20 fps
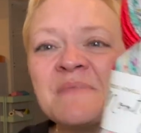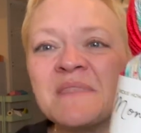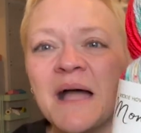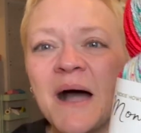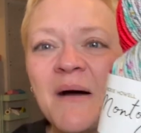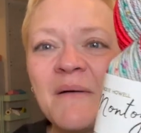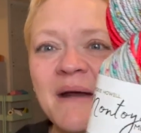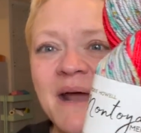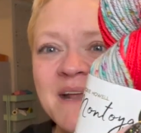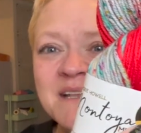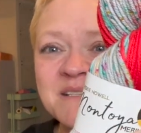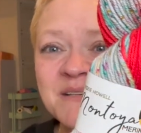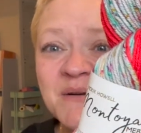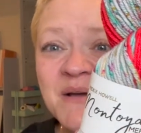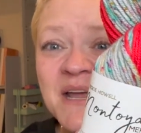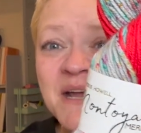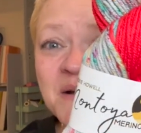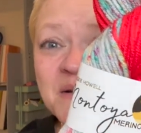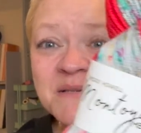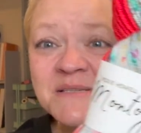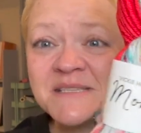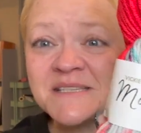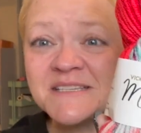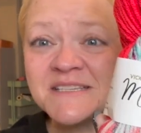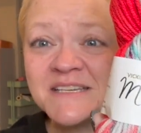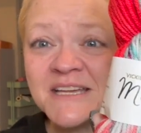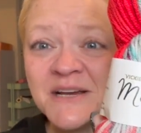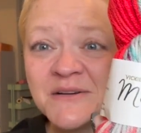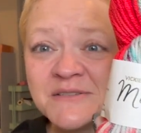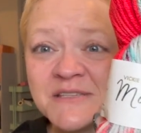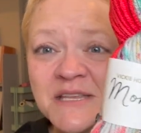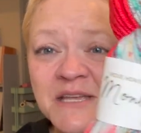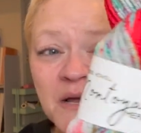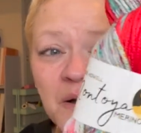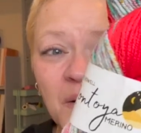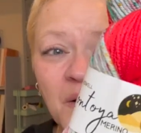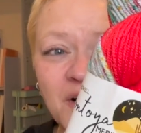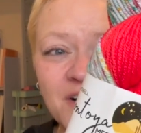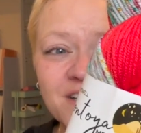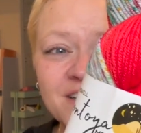All right, so here's the
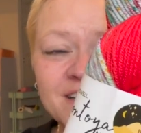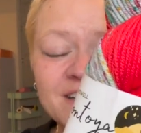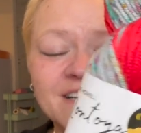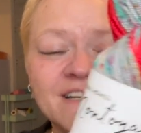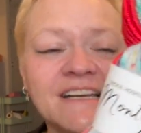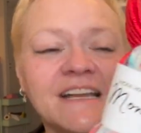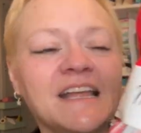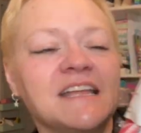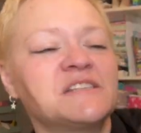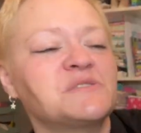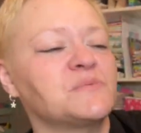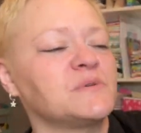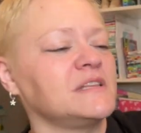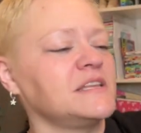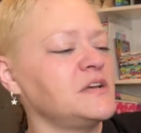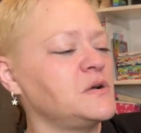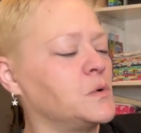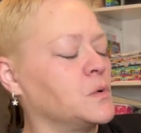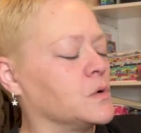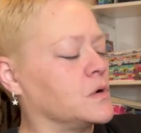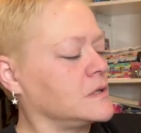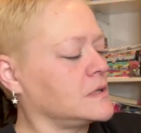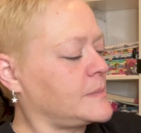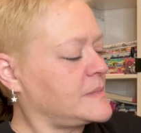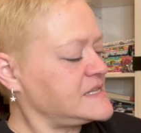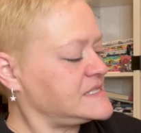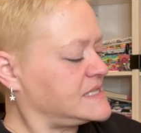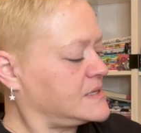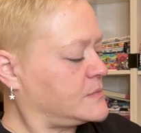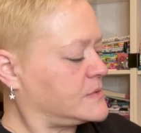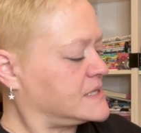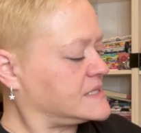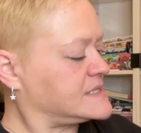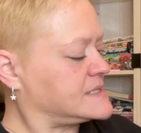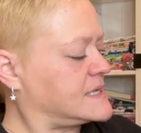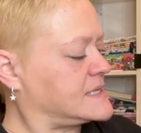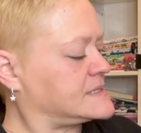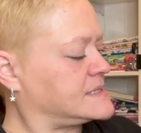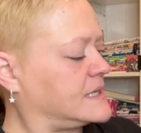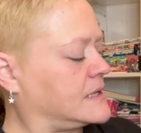yarn. It's really cool. Let me see what it
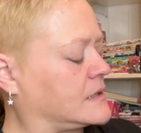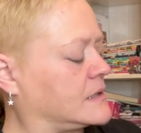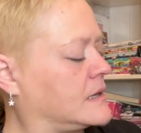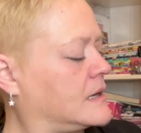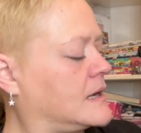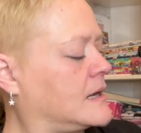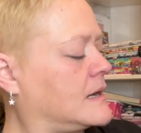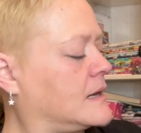says here.